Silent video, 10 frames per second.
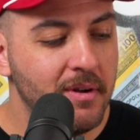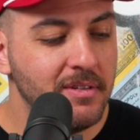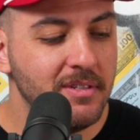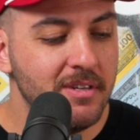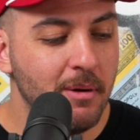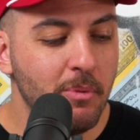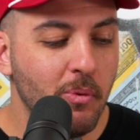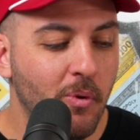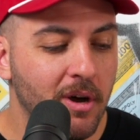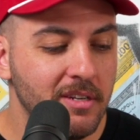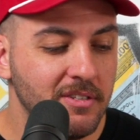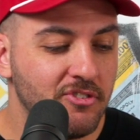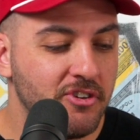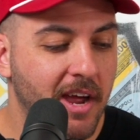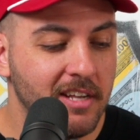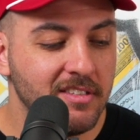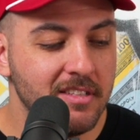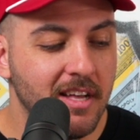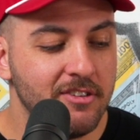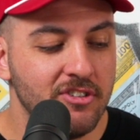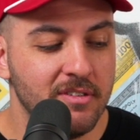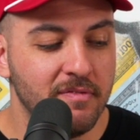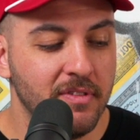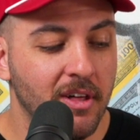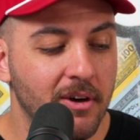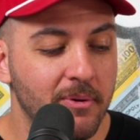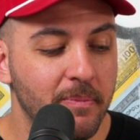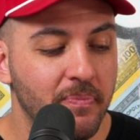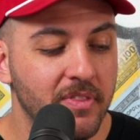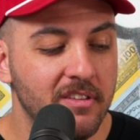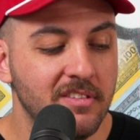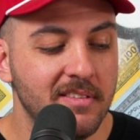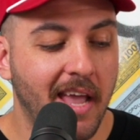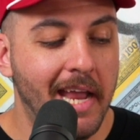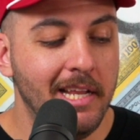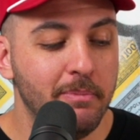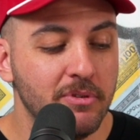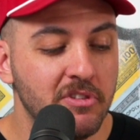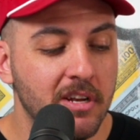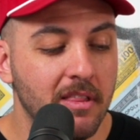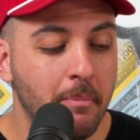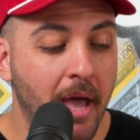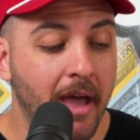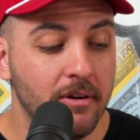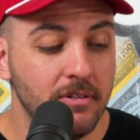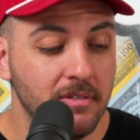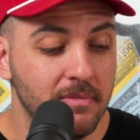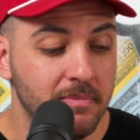Number 1, track selection and flow. This is 80% of the battle.